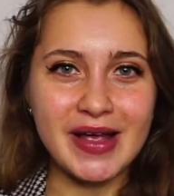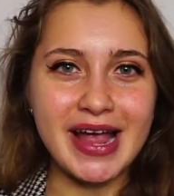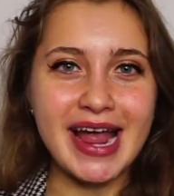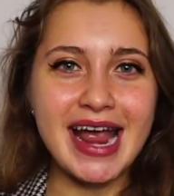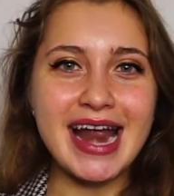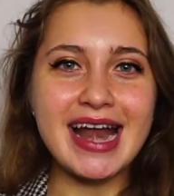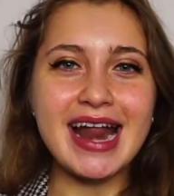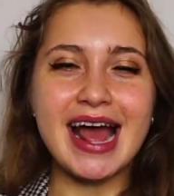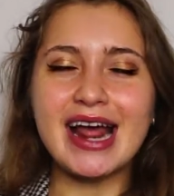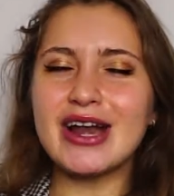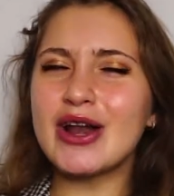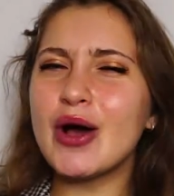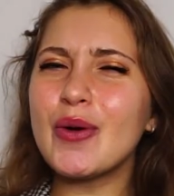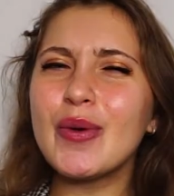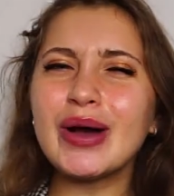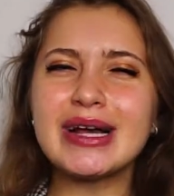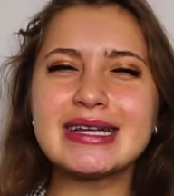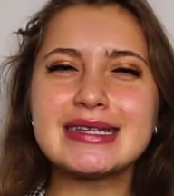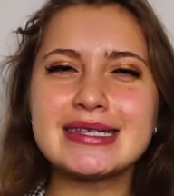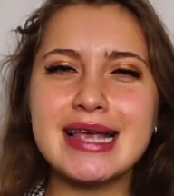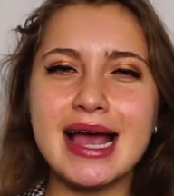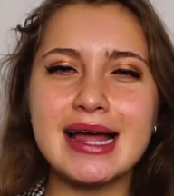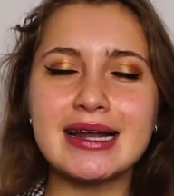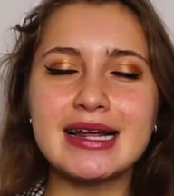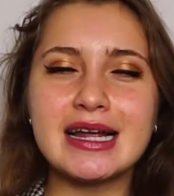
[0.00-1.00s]
And I know I
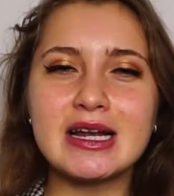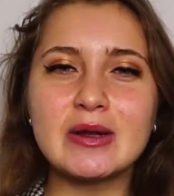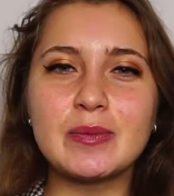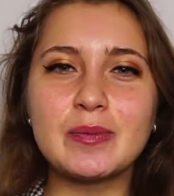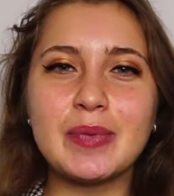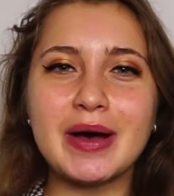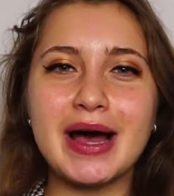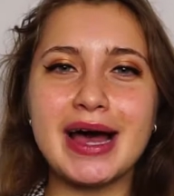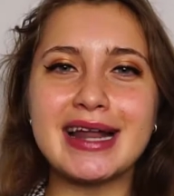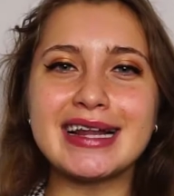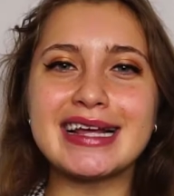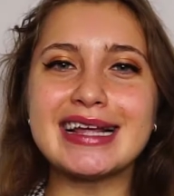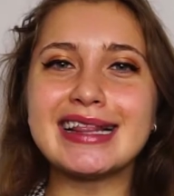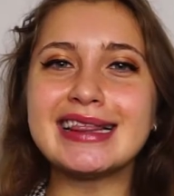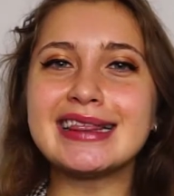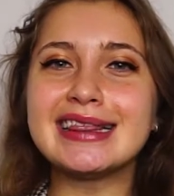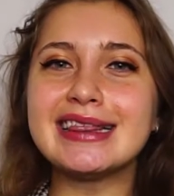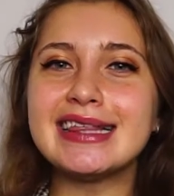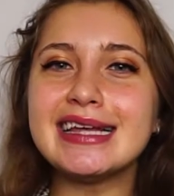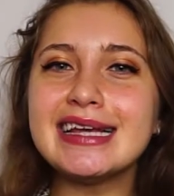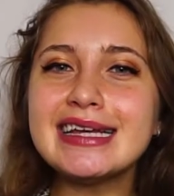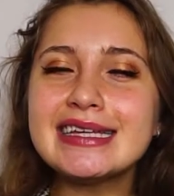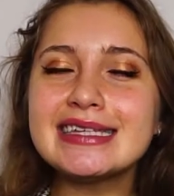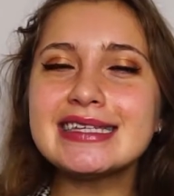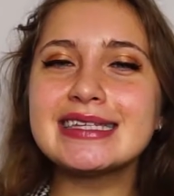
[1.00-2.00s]
said it, but in
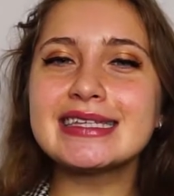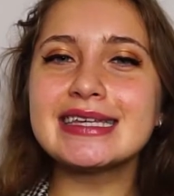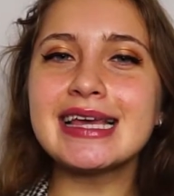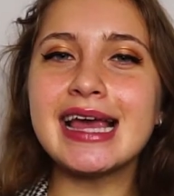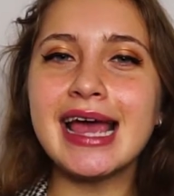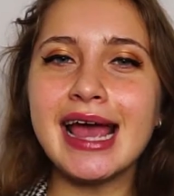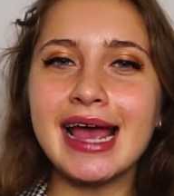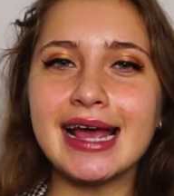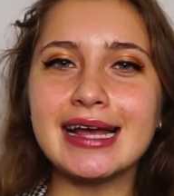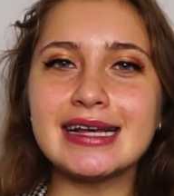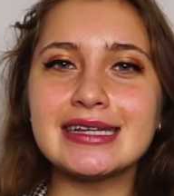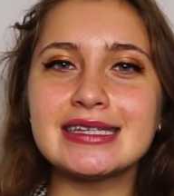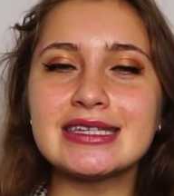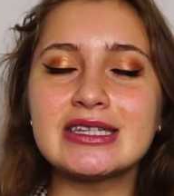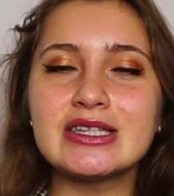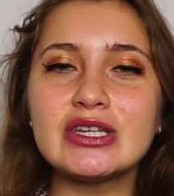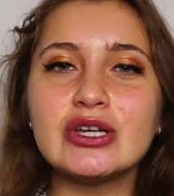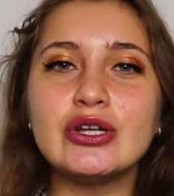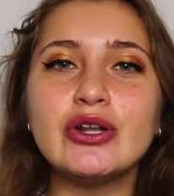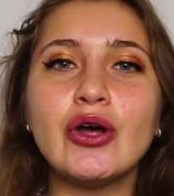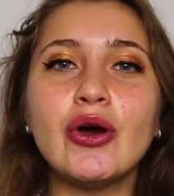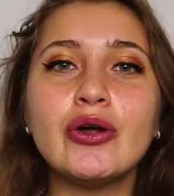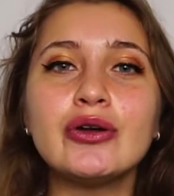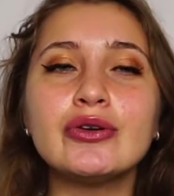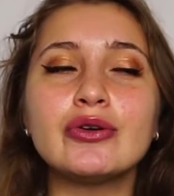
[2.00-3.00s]
this case,
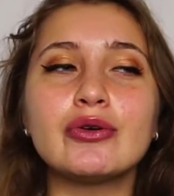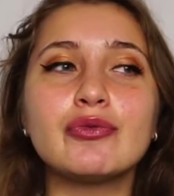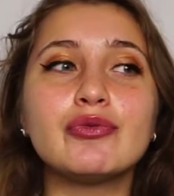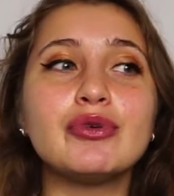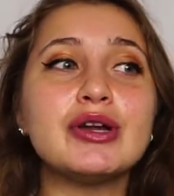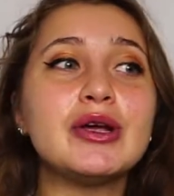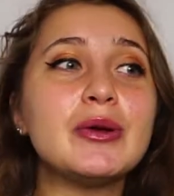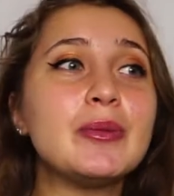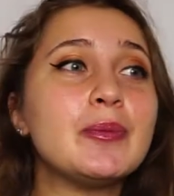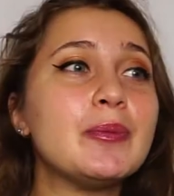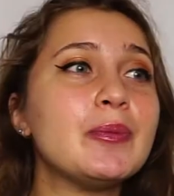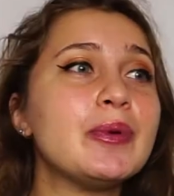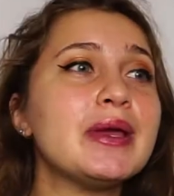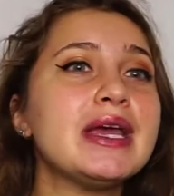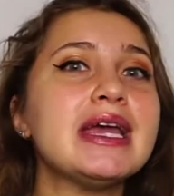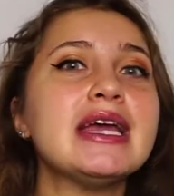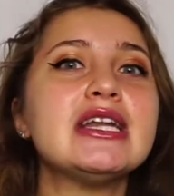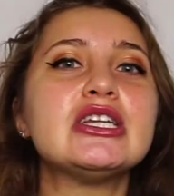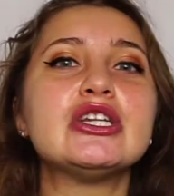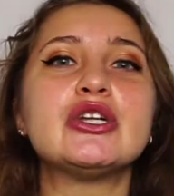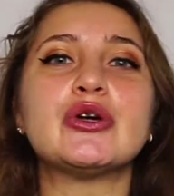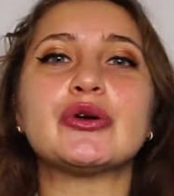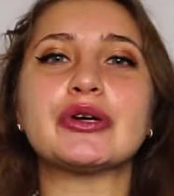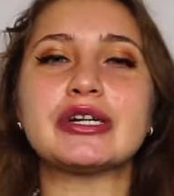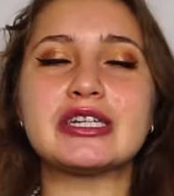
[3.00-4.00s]
you don't
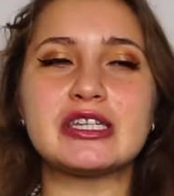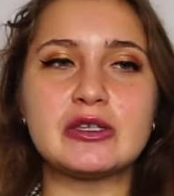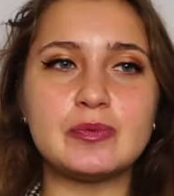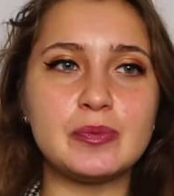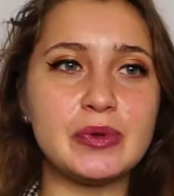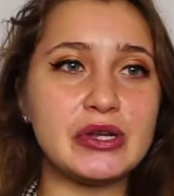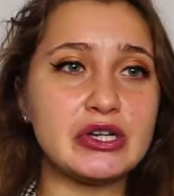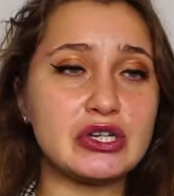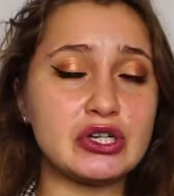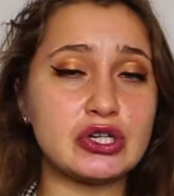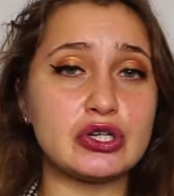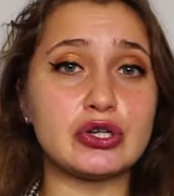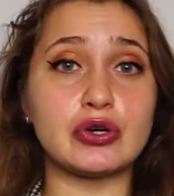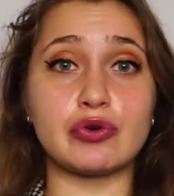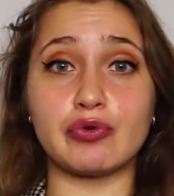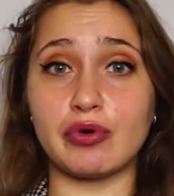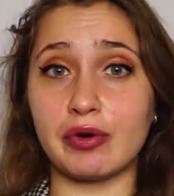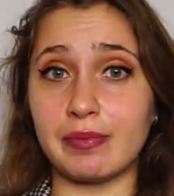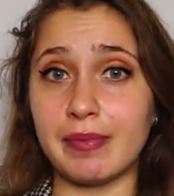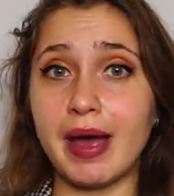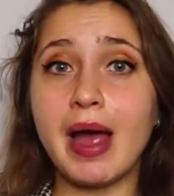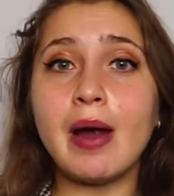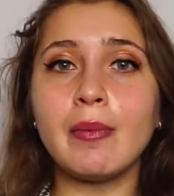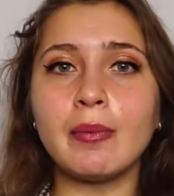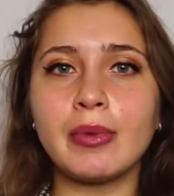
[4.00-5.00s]
repeat your speech to
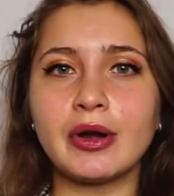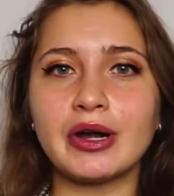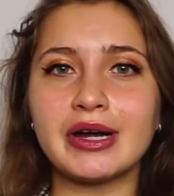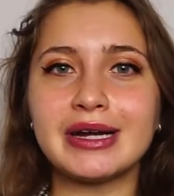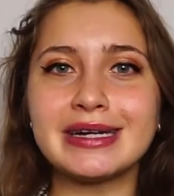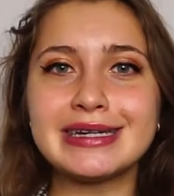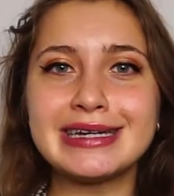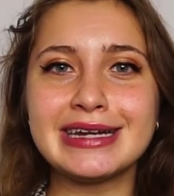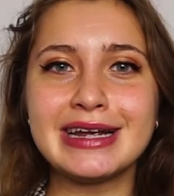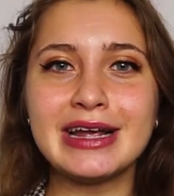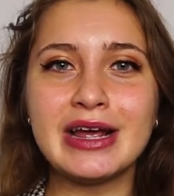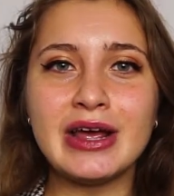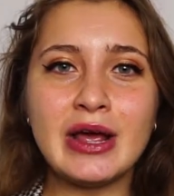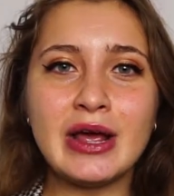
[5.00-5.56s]
remember it,